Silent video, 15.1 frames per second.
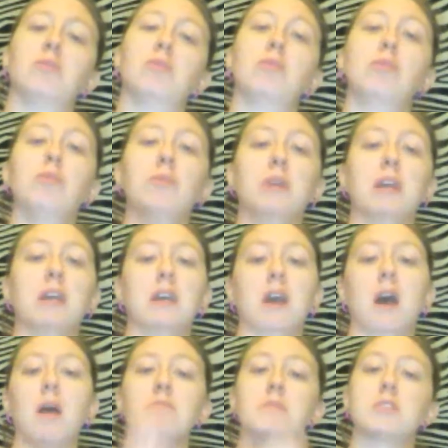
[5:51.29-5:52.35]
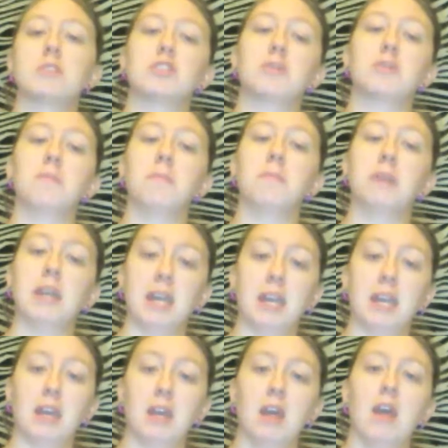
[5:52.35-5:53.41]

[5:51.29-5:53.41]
you can come to me